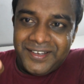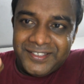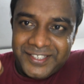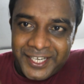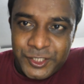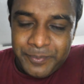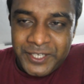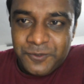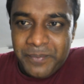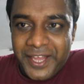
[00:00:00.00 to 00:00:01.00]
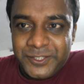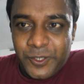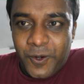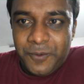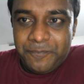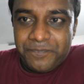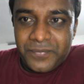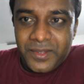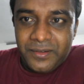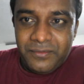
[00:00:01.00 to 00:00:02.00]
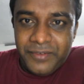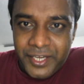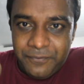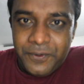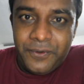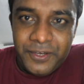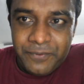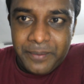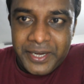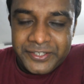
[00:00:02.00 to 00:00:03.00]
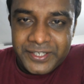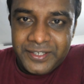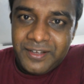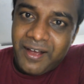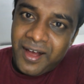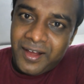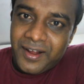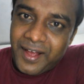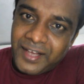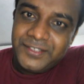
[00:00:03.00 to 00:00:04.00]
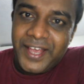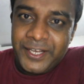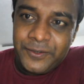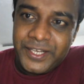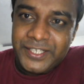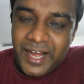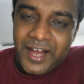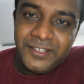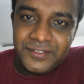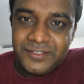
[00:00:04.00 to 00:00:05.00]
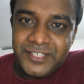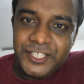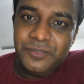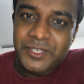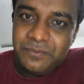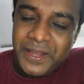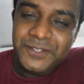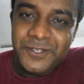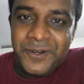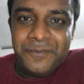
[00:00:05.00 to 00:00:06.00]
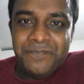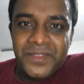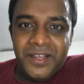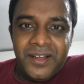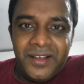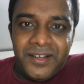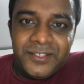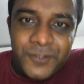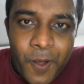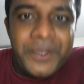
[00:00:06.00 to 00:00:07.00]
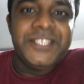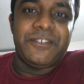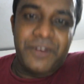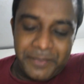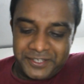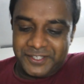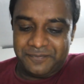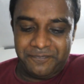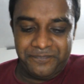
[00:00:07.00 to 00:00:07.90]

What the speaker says: judgments based on very few information are as accurate as judgments based on so much information.